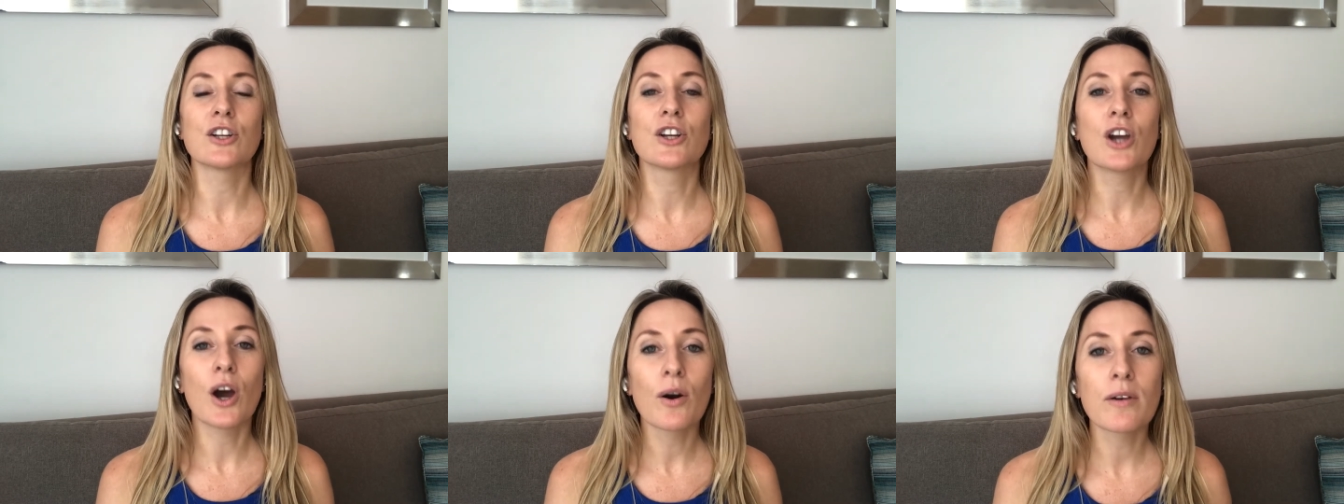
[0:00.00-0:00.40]

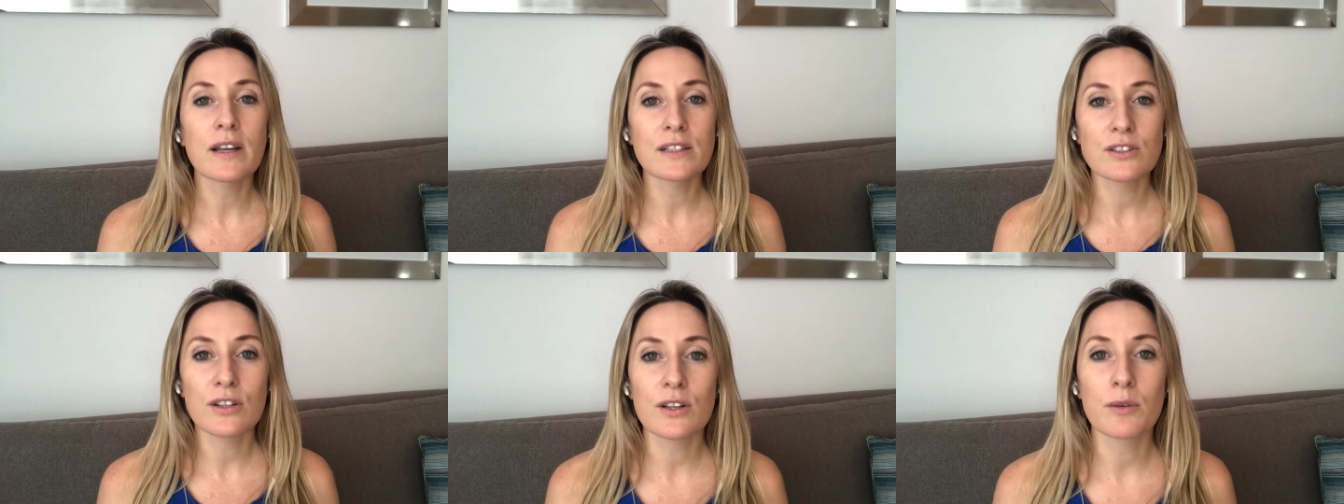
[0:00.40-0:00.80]
go
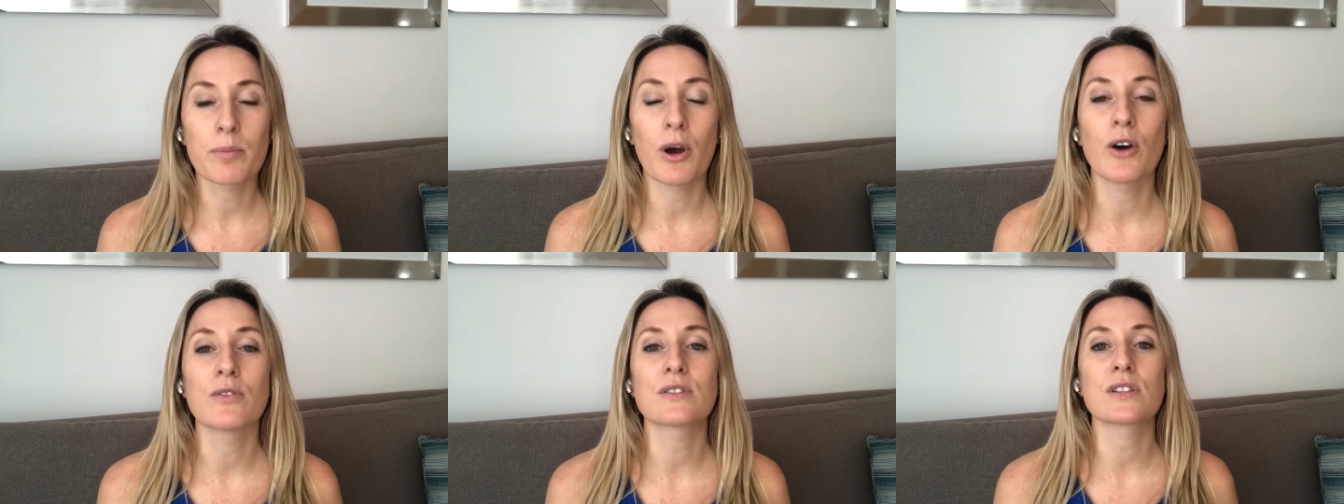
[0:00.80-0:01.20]
into their
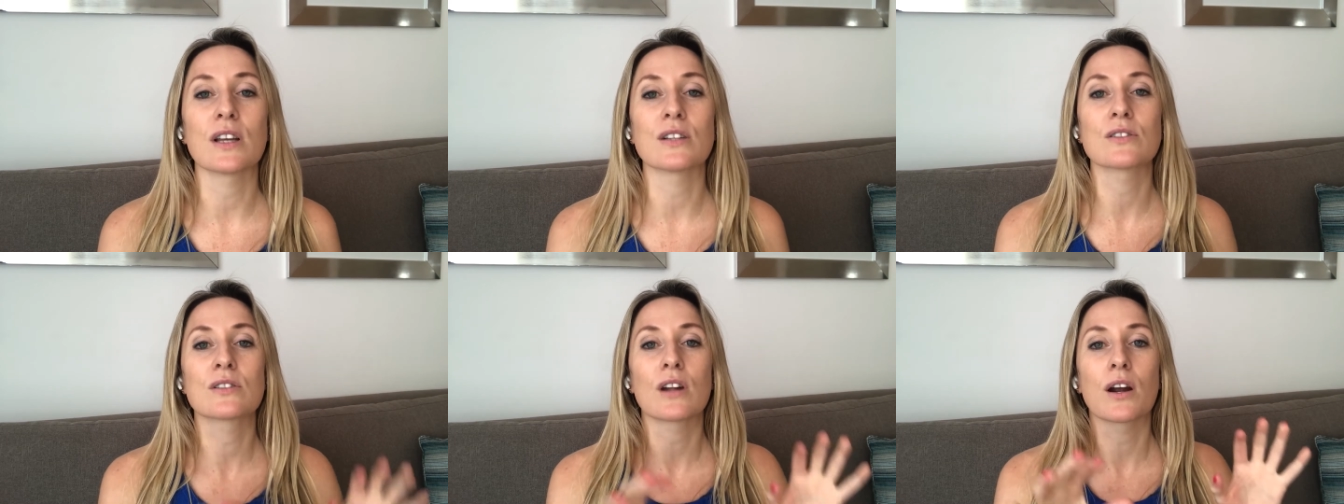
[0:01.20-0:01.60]
posts
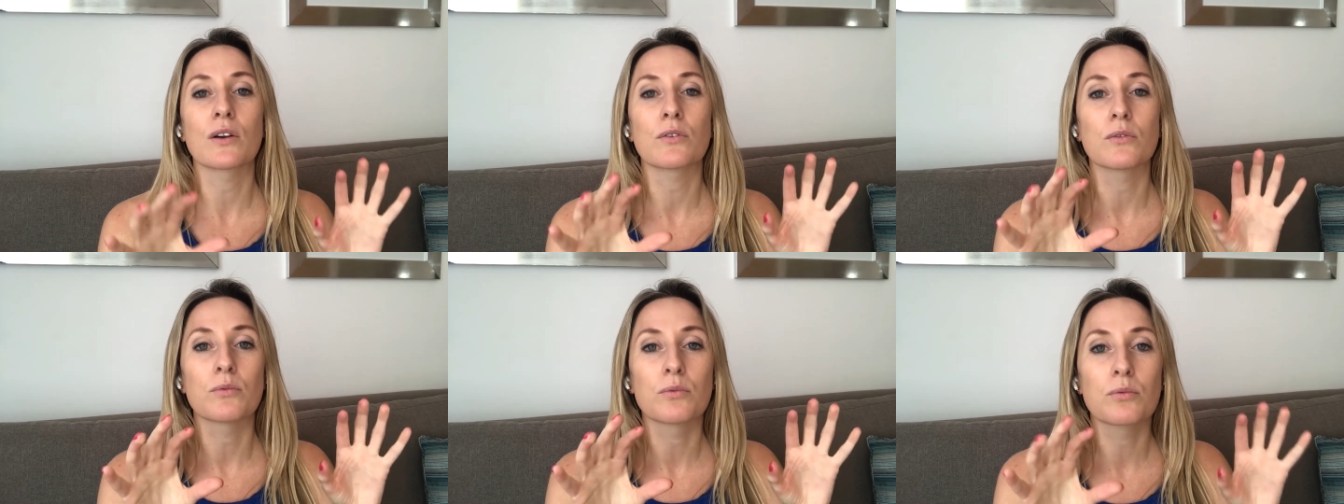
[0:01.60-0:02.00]
and
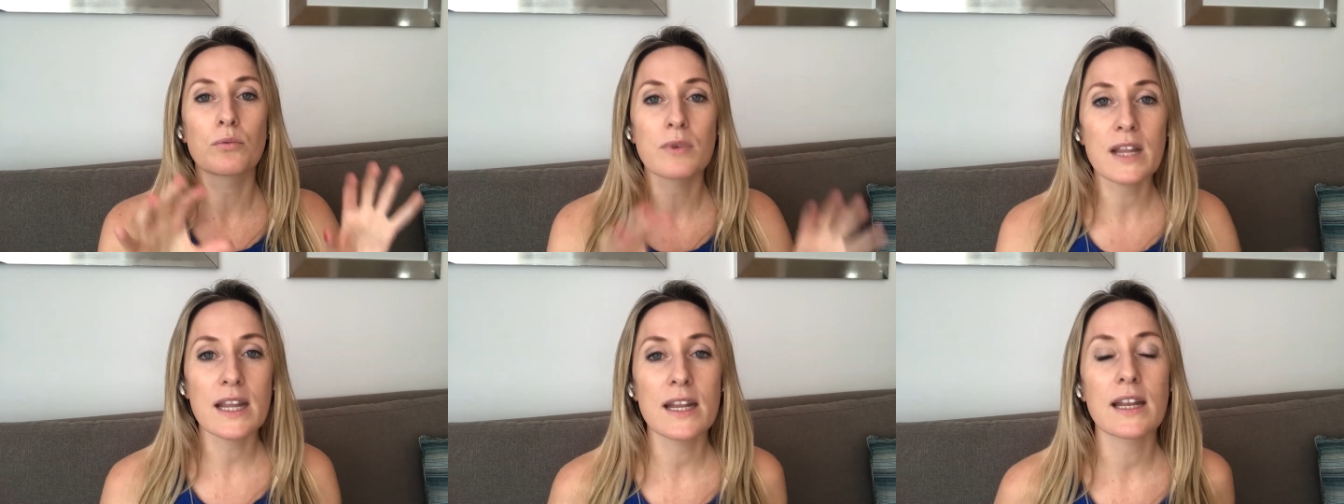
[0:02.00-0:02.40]
start
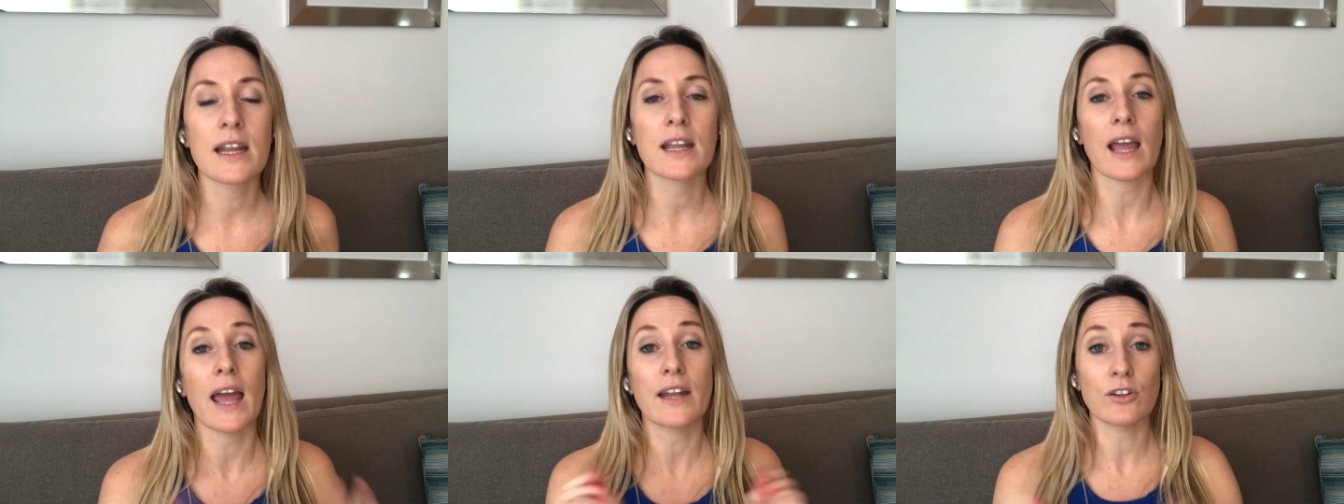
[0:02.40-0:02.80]

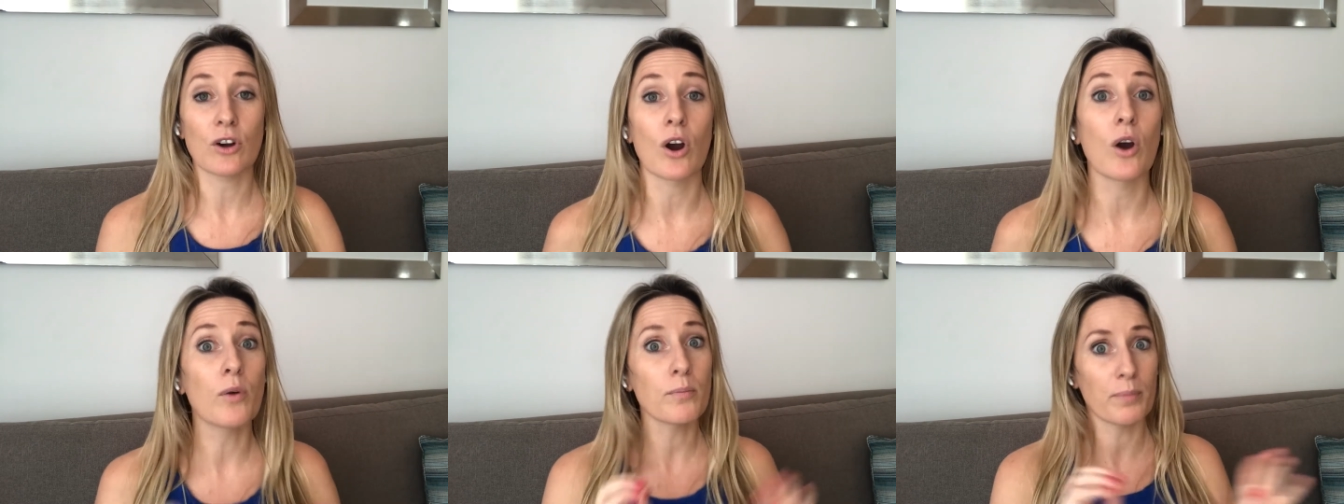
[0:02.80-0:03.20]
reading, and
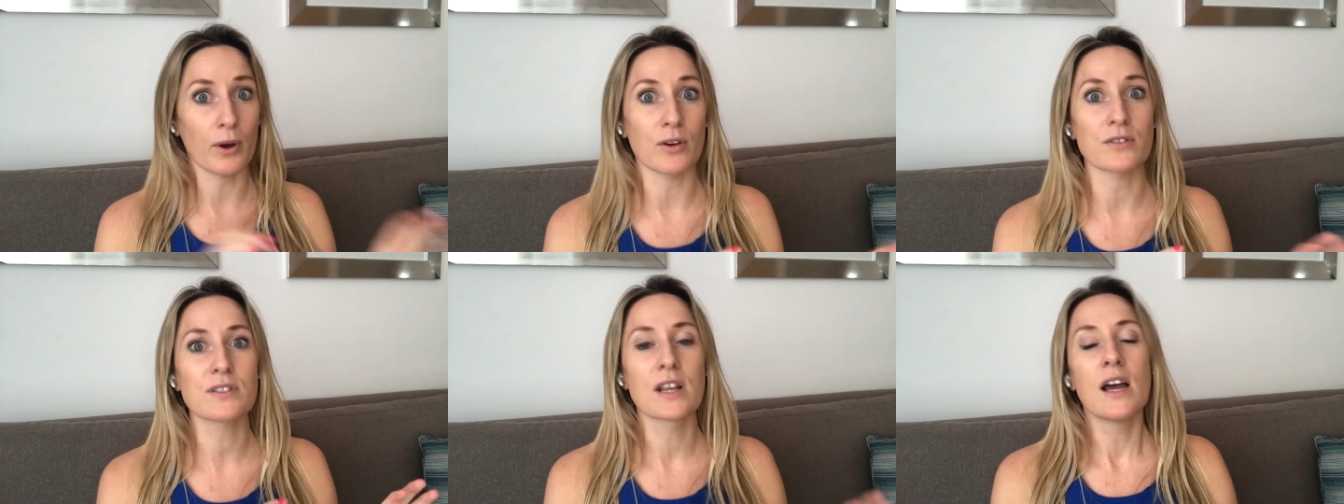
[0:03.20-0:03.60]
your own
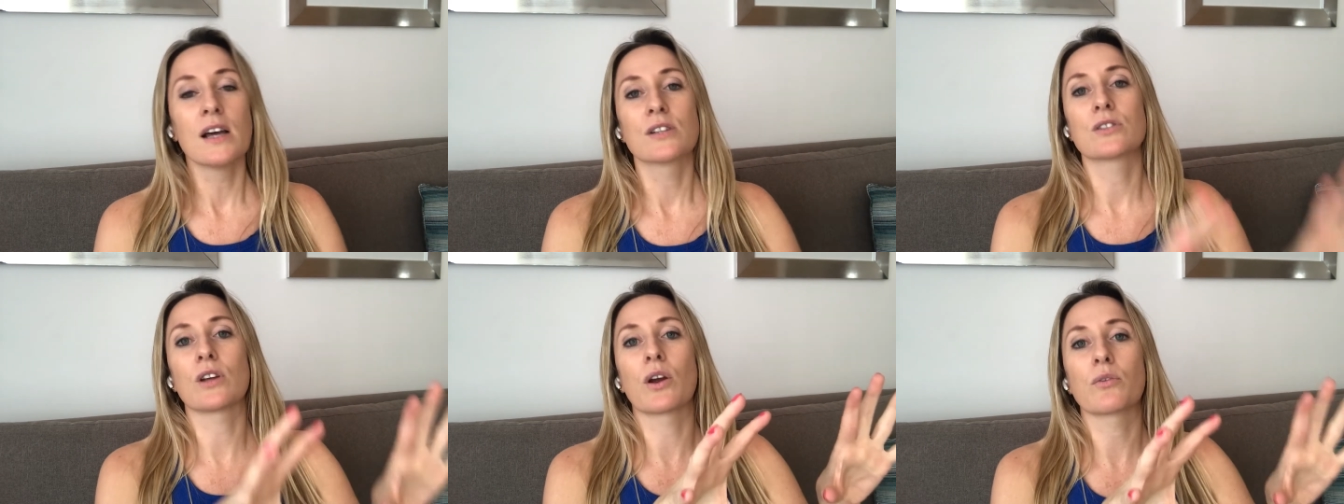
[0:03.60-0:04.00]
posts,
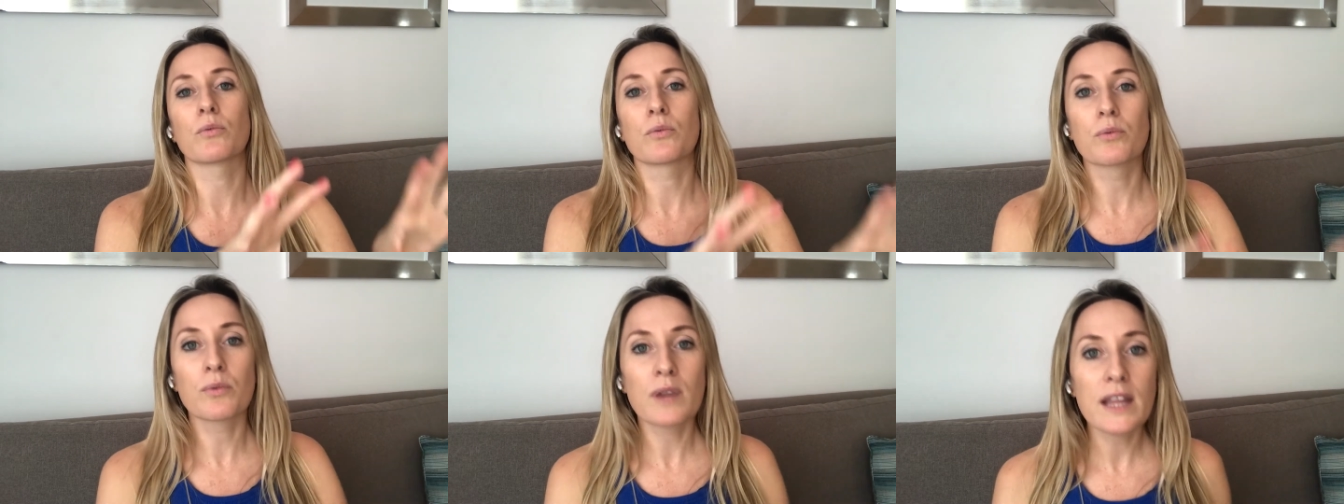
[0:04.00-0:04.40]
start
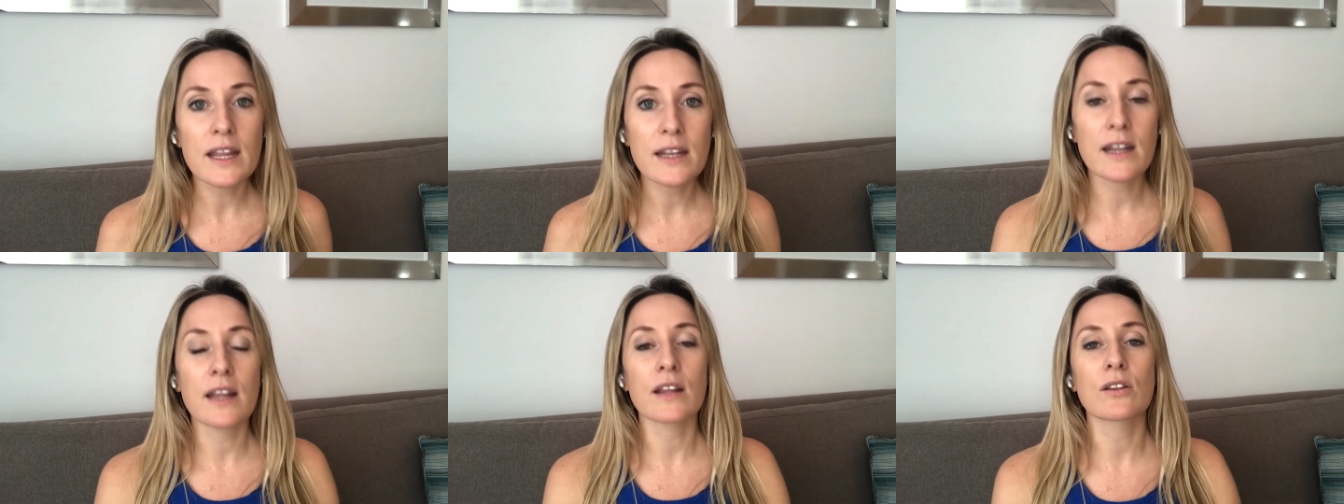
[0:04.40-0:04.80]

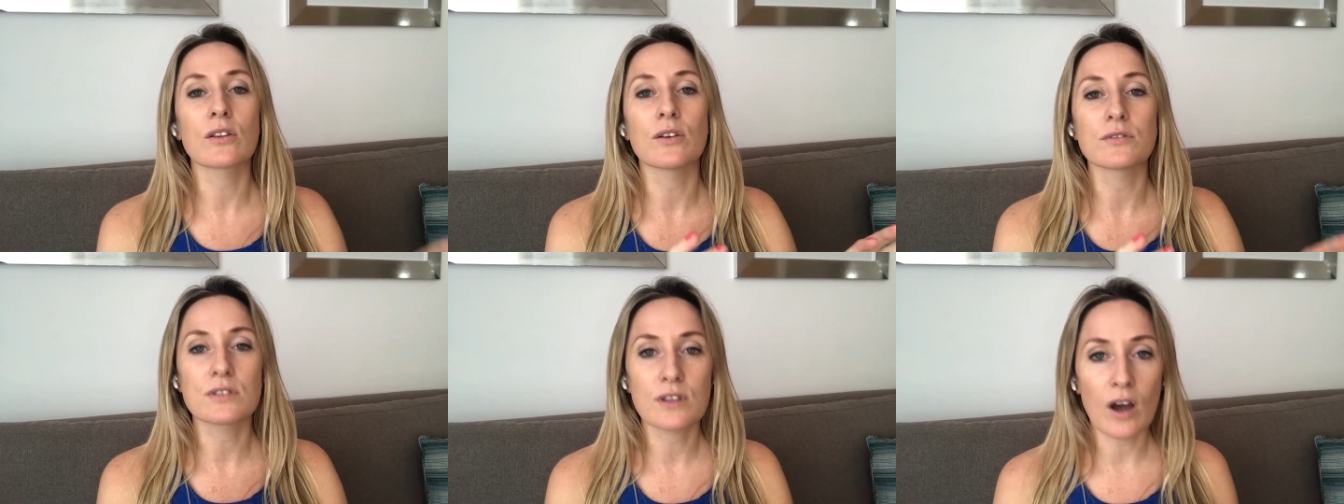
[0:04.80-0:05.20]
reading
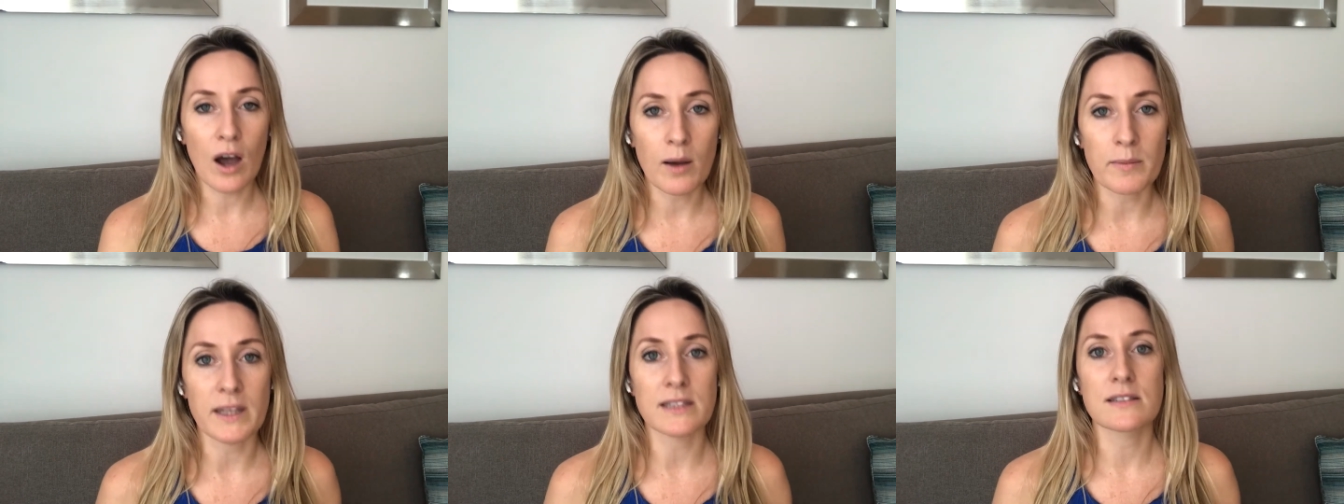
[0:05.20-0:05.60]
those
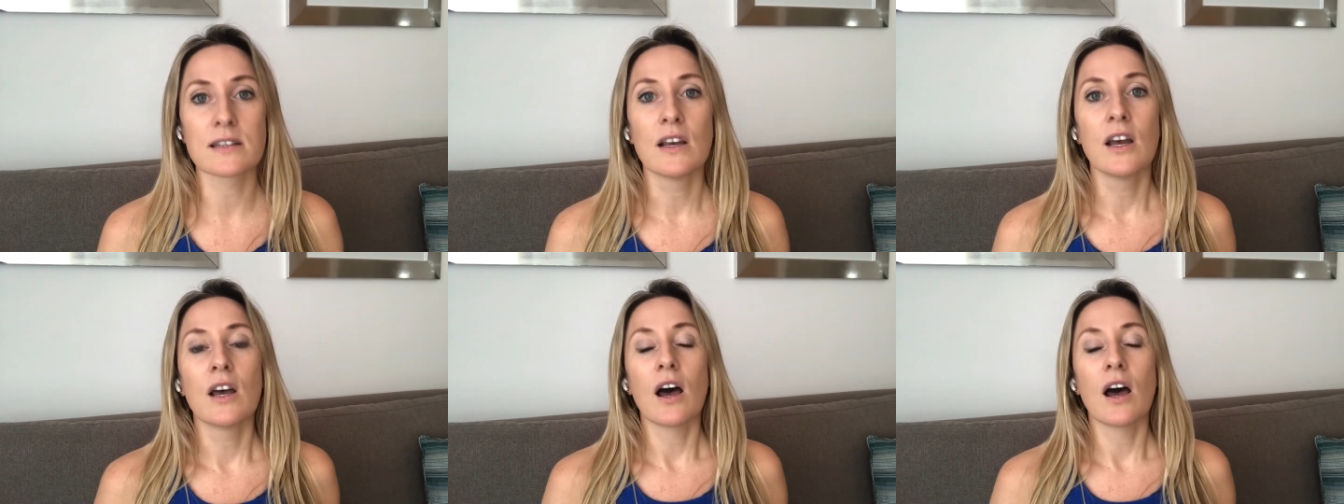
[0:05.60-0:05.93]
comments.